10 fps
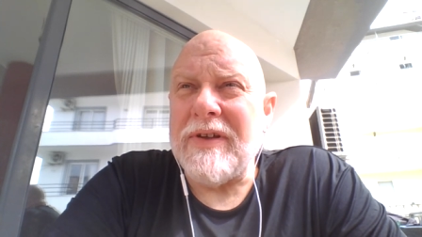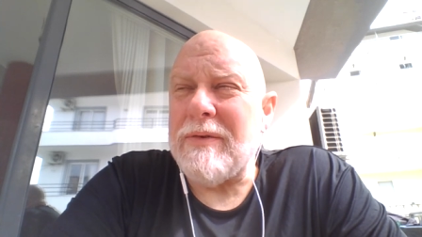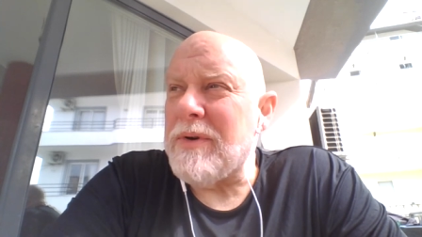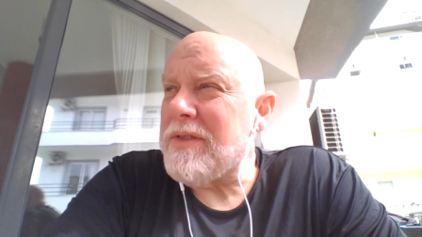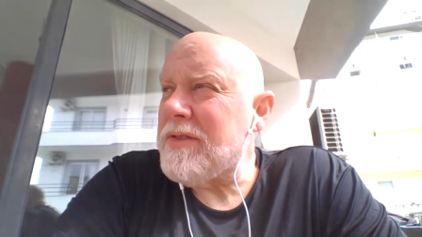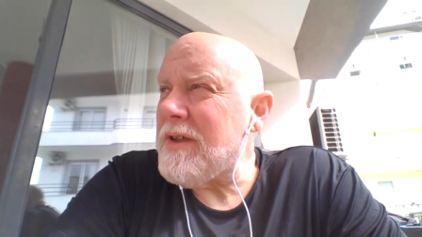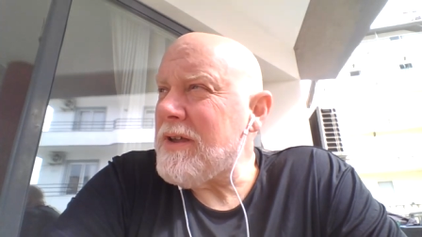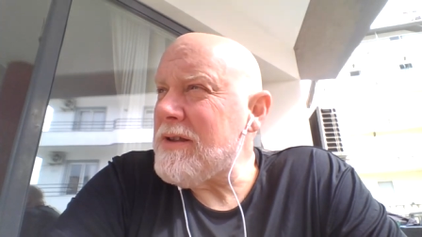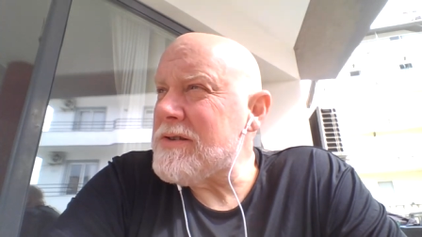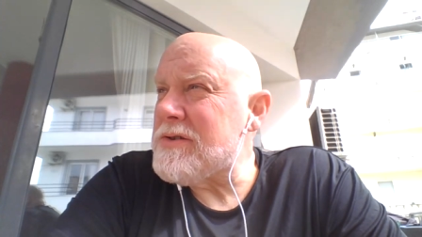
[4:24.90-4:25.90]
what the
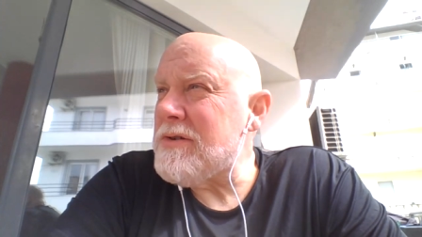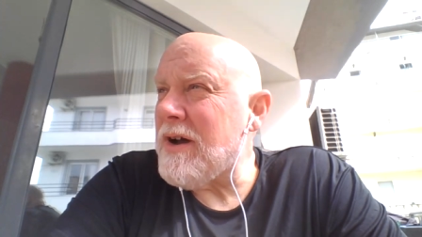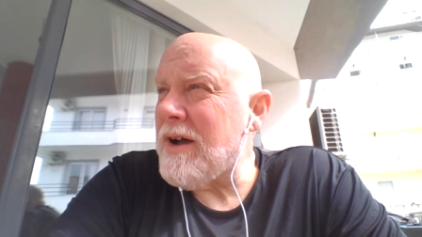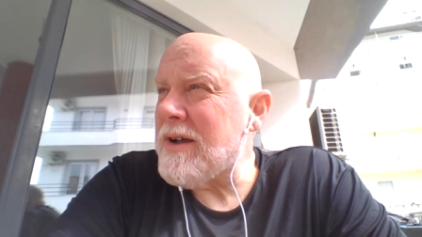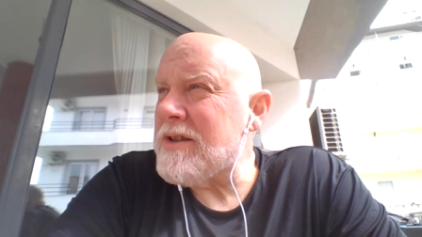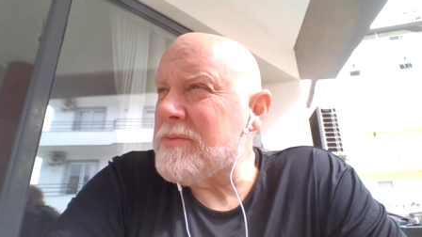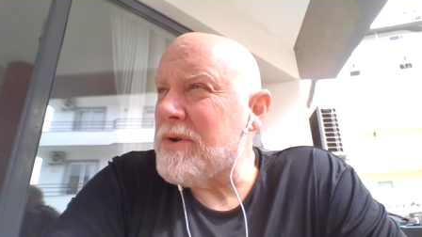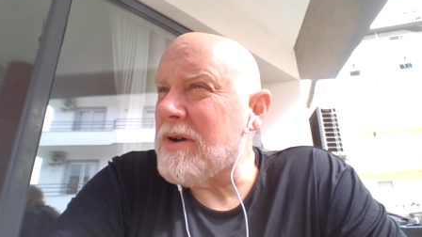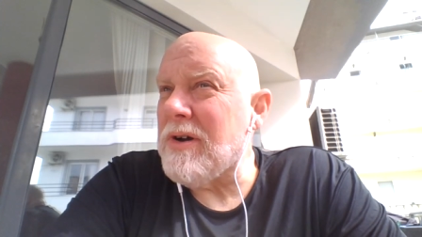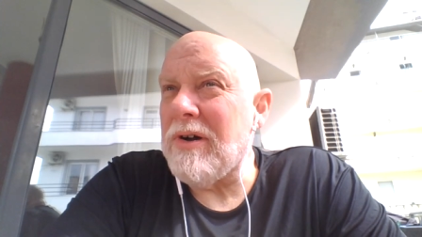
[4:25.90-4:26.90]
hell is Uga Hagen's
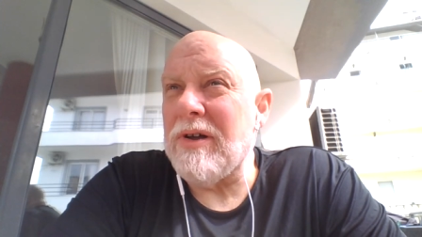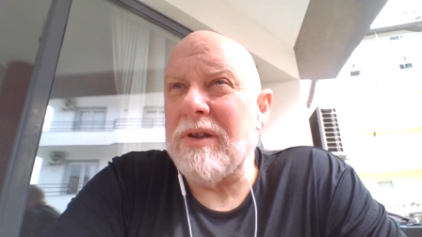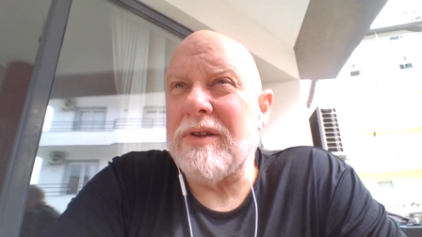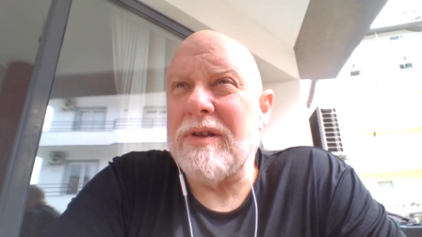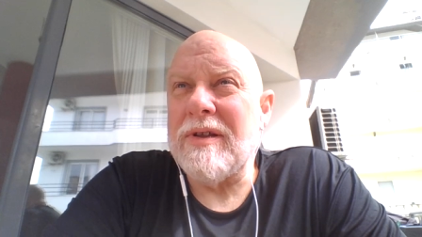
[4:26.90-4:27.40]
book called?